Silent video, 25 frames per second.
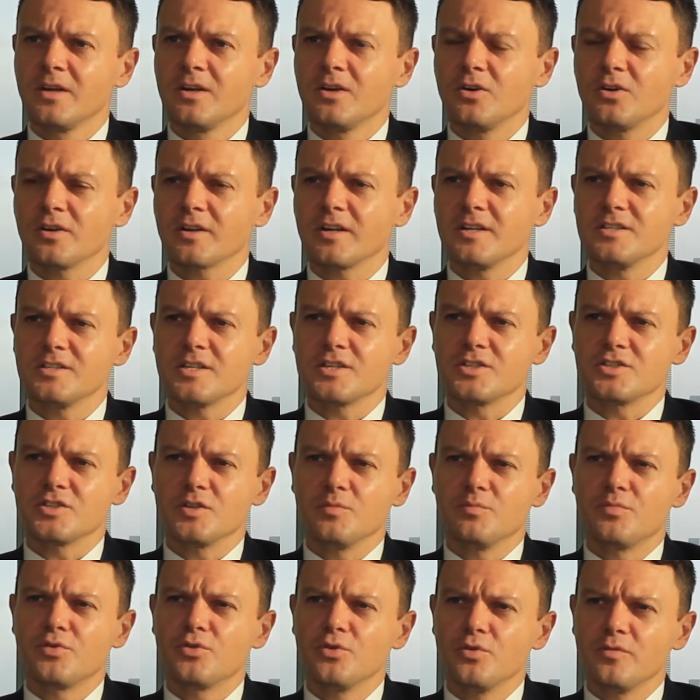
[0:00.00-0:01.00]
Organisations
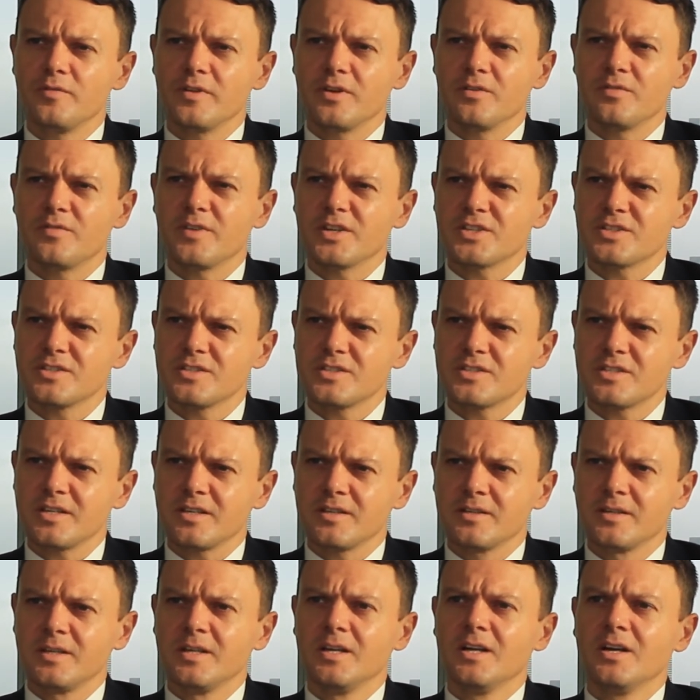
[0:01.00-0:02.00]
that improve the efficiency
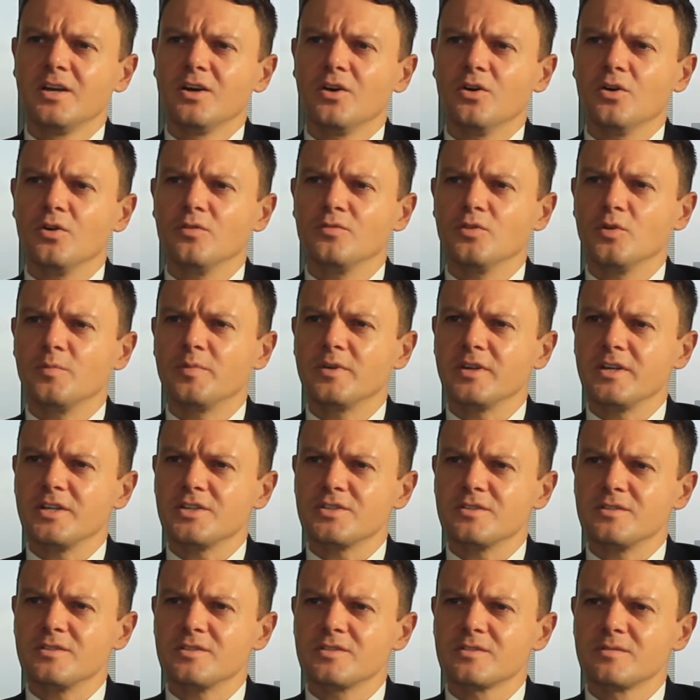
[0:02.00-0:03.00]
of
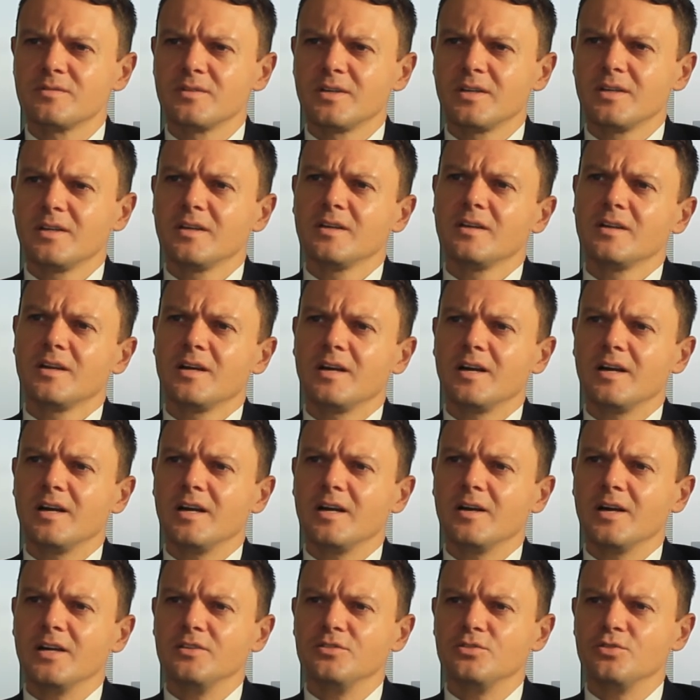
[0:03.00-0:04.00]
operations
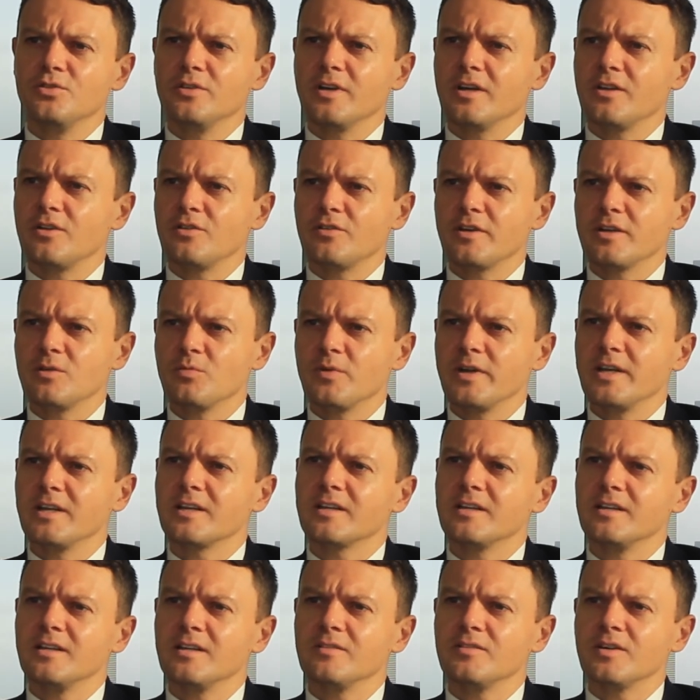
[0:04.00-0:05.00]
uh, and do that the right way
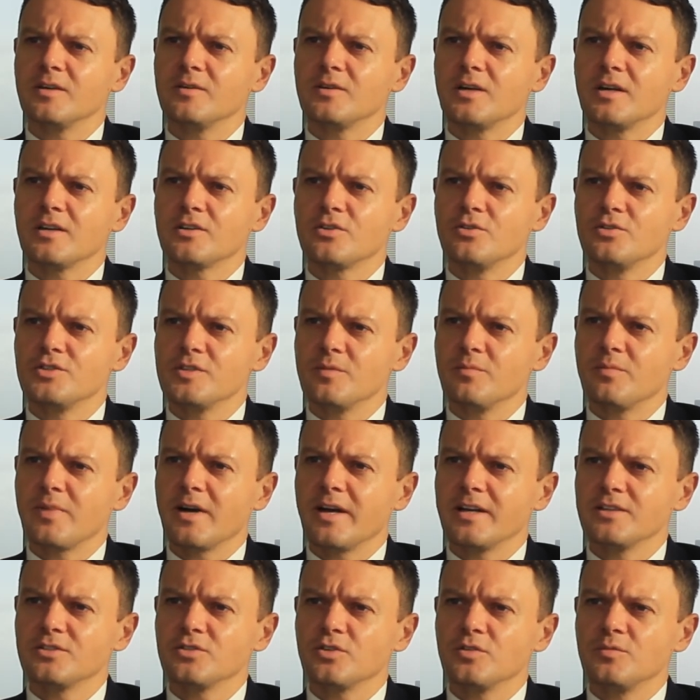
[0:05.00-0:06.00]
can have a, a huge
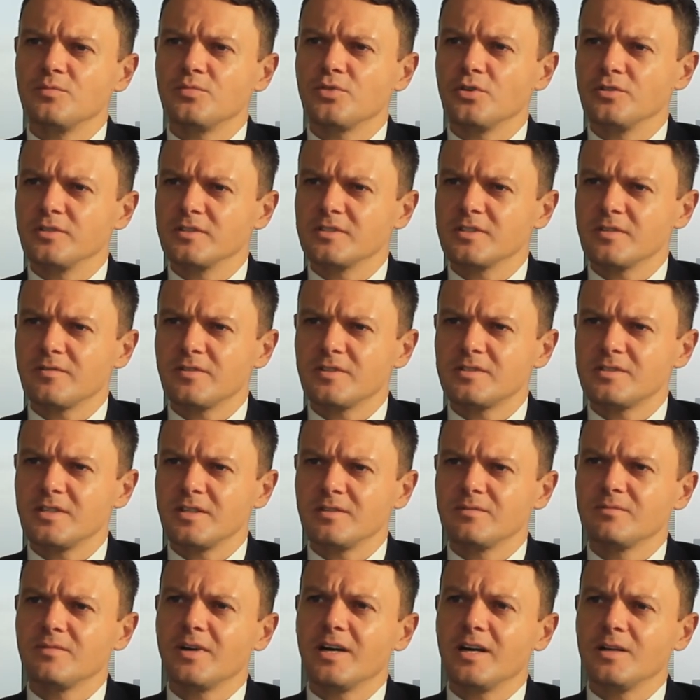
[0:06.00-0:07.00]
impact on productivity
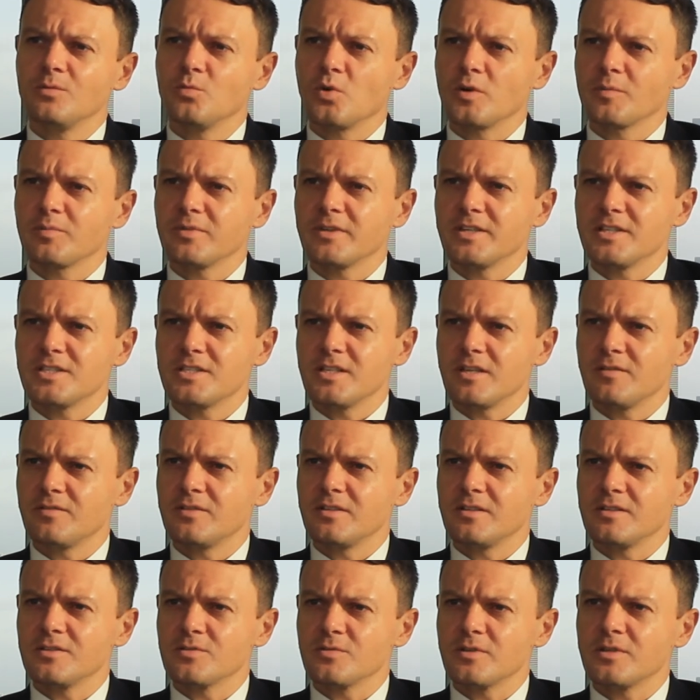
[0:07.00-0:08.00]
and workplace
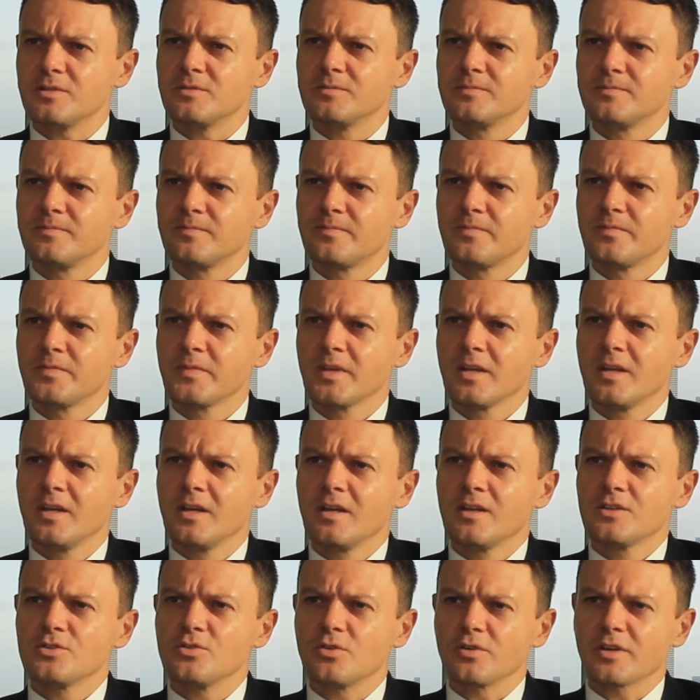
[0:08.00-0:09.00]
safety as well.
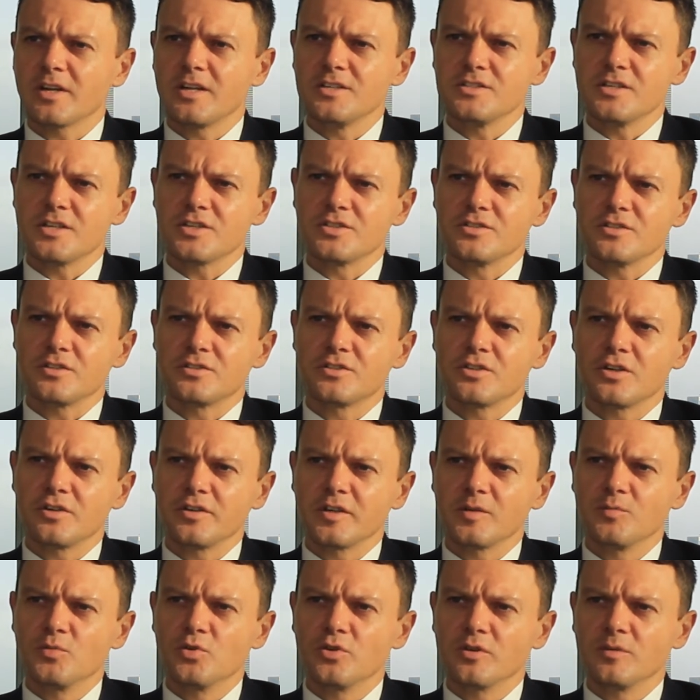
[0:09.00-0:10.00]
So organisations are
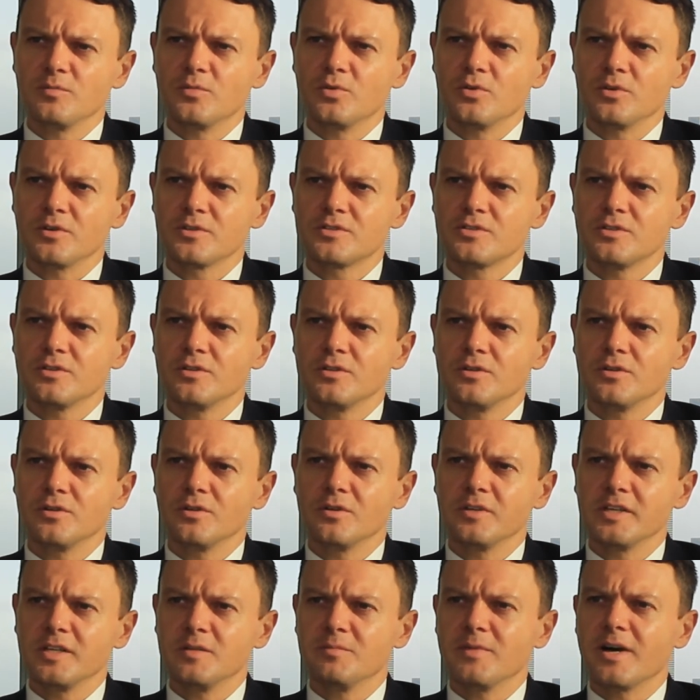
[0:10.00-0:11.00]
turning more and more to
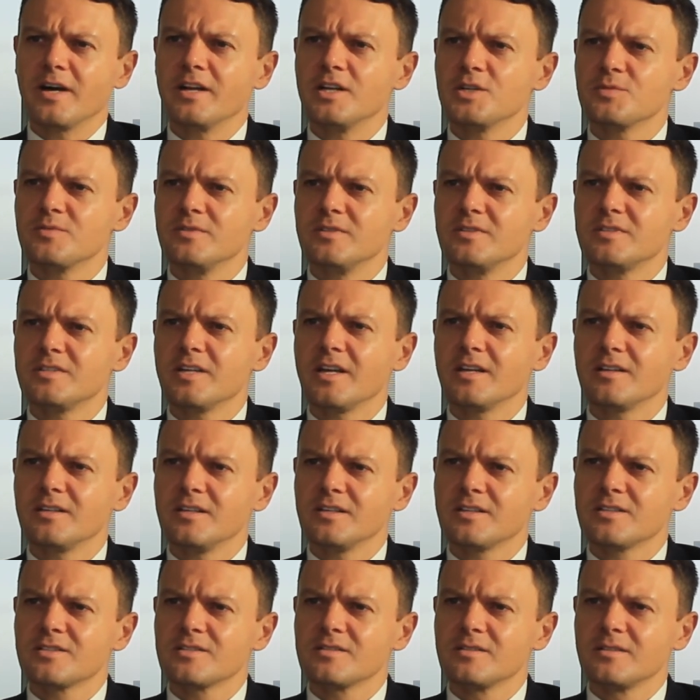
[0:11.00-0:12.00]
lean management
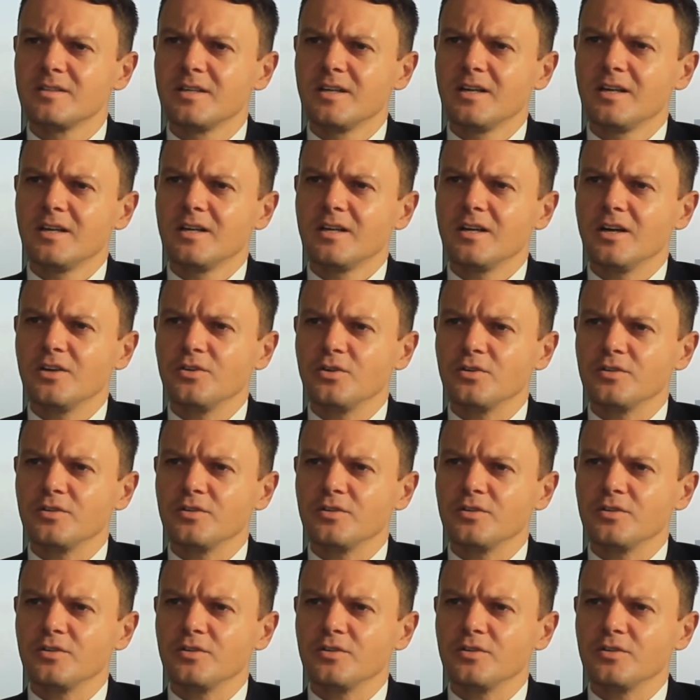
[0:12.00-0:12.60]
techniques in